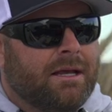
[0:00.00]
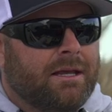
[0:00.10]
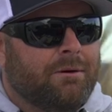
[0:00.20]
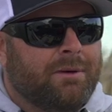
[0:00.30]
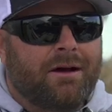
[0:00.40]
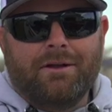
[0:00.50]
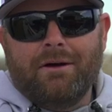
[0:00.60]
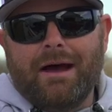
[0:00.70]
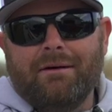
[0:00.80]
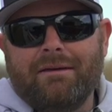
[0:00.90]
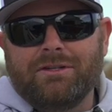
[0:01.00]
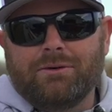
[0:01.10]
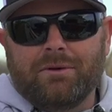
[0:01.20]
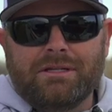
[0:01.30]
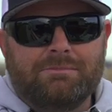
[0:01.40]
You know, we all know how
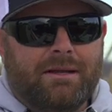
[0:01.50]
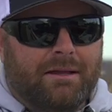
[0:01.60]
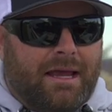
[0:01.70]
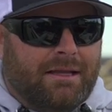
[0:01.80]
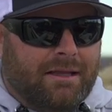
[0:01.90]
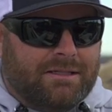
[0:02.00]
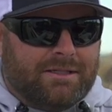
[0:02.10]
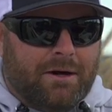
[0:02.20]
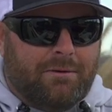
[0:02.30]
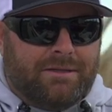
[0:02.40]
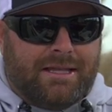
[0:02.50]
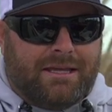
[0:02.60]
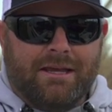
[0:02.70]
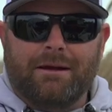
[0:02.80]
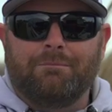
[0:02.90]
inventory's been lately, so it's like
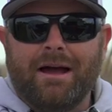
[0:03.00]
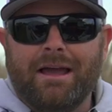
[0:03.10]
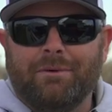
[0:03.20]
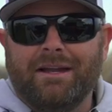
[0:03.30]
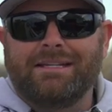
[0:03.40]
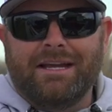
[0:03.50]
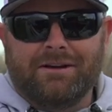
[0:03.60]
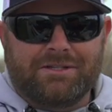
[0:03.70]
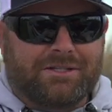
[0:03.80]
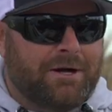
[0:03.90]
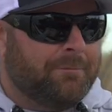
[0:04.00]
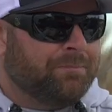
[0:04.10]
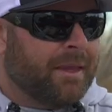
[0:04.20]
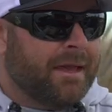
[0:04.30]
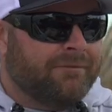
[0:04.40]
you gotta buy it when it's here. So
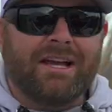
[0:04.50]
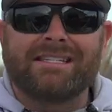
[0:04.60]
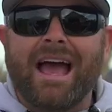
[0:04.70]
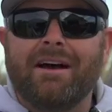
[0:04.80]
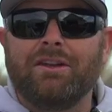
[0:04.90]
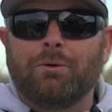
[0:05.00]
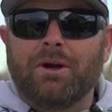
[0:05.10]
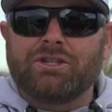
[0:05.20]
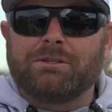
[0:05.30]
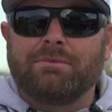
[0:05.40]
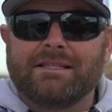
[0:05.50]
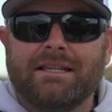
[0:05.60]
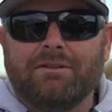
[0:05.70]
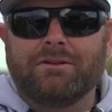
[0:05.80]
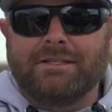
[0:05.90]
if you guys have any questions, please
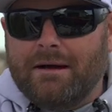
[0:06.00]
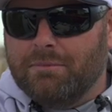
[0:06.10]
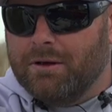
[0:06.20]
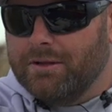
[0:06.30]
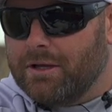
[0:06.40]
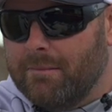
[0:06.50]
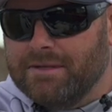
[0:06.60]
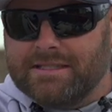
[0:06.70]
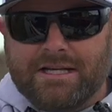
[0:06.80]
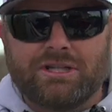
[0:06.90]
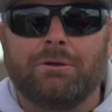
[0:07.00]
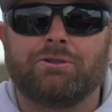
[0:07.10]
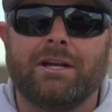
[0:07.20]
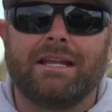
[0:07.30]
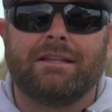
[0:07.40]
leave those down below in the comment section. I'll
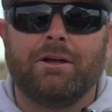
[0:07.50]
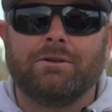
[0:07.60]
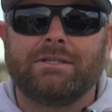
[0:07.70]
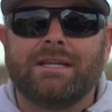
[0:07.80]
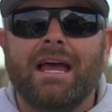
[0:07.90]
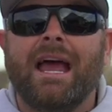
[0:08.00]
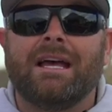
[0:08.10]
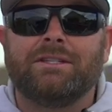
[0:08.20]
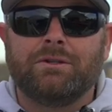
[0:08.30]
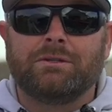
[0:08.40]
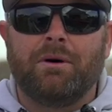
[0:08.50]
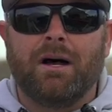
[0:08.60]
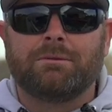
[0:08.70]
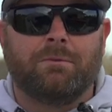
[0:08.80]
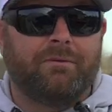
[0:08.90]
try to get those as soon as
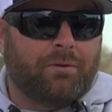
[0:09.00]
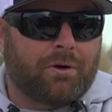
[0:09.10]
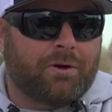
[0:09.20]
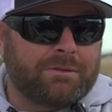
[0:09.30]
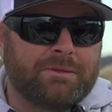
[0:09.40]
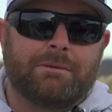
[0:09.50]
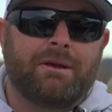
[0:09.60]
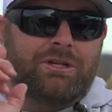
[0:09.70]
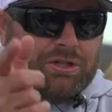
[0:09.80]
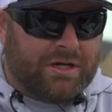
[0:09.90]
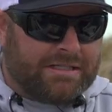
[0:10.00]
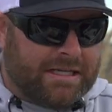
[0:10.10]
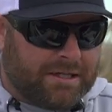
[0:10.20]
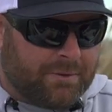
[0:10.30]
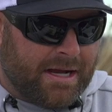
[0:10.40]
possible before Christmas to make sure you guys
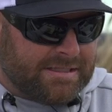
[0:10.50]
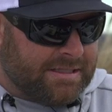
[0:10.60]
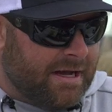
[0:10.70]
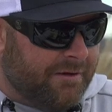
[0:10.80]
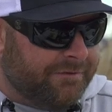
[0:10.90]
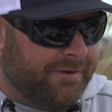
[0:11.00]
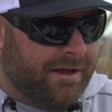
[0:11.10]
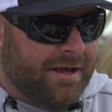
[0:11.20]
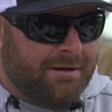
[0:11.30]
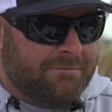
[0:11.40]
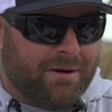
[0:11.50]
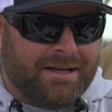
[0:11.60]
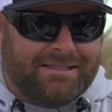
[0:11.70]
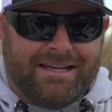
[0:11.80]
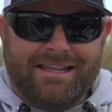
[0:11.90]
get the right stuff.
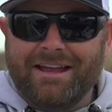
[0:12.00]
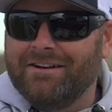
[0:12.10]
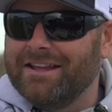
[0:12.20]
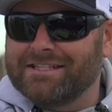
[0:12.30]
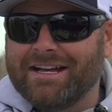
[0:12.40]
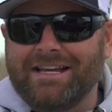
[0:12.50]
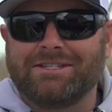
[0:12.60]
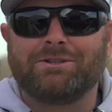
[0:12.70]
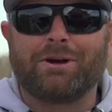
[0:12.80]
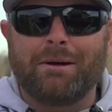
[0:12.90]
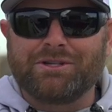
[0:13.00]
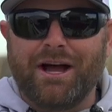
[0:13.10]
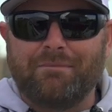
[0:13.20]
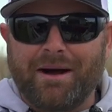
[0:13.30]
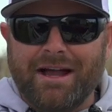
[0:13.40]
But uh, there it is, guys. Drop
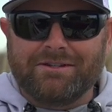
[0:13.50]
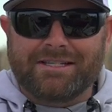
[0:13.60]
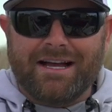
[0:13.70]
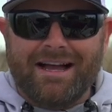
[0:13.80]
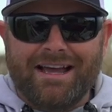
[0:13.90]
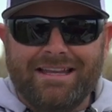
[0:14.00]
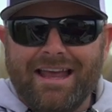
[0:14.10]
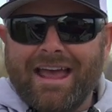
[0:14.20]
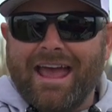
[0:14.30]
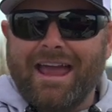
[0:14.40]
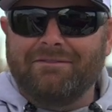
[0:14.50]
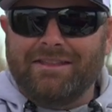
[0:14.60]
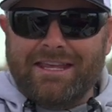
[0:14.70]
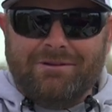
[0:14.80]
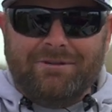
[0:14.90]
Shot Buyer's Guide.
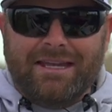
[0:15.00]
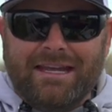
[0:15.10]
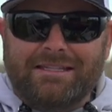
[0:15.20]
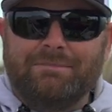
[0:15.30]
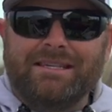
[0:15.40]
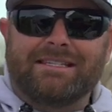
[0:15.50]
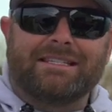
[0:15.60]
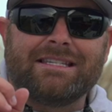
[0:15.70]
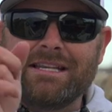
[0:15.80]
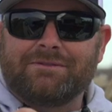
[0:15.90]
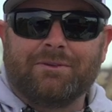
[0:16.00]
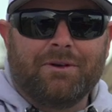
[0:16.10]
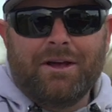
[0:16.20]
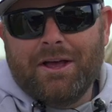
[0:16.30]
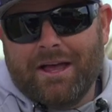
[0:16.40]
Everything you need to be
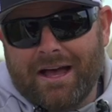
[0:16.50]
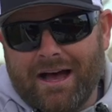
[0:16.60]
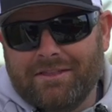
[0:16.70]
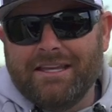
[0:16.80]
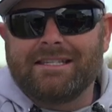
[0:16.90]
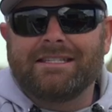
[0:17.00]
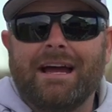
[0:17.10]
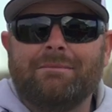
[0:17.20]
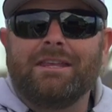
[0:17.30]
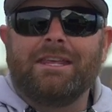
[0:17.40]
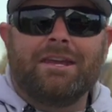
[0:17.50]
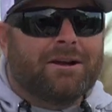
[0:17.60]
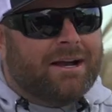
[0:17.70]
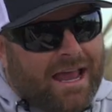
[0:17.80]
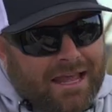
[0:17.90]
successful uh, this time of the
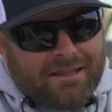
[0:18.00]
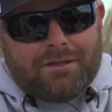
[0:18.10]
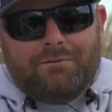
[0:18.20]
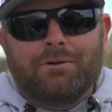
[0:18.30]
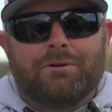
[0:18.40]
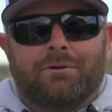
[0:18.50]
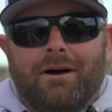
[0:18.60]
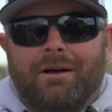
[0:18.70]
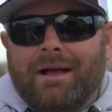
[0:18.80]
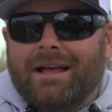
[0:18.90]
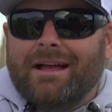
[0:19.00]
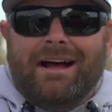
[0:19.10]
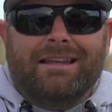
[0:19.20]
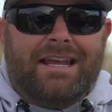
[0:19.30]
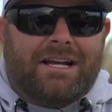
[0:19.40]
year and through
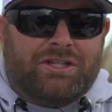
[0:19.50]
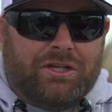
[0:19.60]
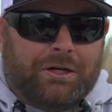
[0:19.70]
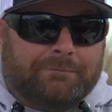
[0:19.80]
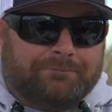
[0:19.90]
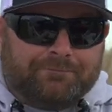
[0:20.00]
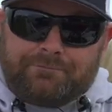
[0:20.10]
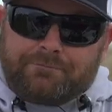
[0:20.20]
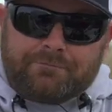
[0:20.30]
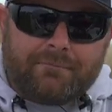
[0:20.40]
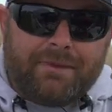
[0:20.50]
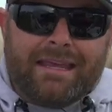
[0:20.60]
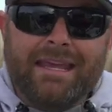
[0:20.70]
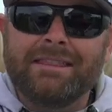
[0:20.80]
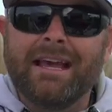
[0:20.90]
Uh, next year.
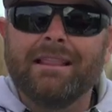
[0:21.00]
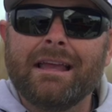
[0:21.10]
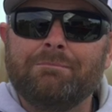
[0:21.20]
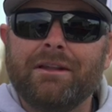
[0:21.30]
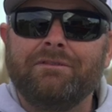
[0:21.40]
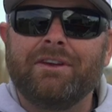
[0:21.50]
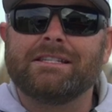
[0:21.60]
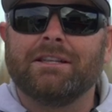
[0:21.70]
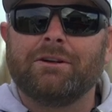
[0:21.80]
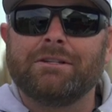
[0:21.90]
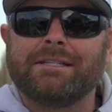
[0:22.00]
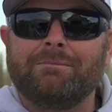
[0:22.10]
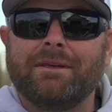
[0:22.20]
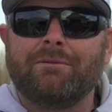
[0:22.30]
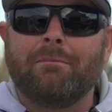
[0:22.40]
Hit that like button if you guys learned
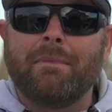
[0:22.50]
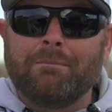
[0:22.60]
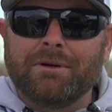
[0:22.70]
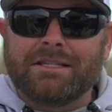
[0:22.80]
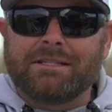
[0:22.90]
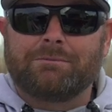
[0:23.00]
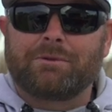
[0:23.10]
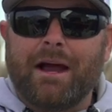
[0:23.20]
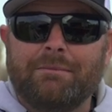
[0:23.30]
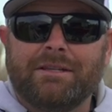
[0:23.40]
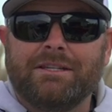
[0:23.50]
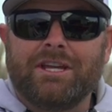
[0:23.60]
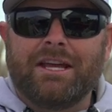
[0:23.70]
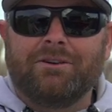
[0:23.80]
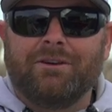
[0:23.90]
something. Remember to subscribe to the
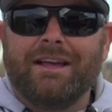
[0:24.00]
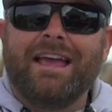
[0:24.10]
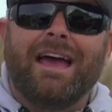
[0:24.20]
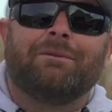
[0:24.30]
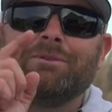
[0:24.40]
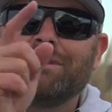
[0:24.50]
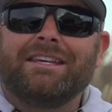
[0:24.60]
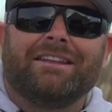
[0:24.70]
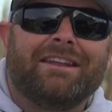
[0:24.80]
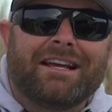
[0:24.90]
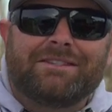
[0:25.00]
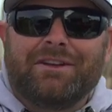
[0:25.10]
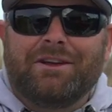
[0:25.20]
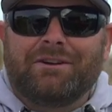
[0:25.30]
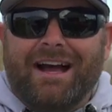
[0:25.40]
channel, and we'll see you on the next
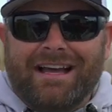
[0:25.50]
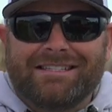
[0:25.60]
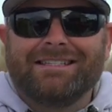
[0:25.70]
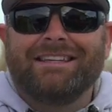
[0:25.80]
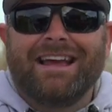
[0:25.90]
video, guys.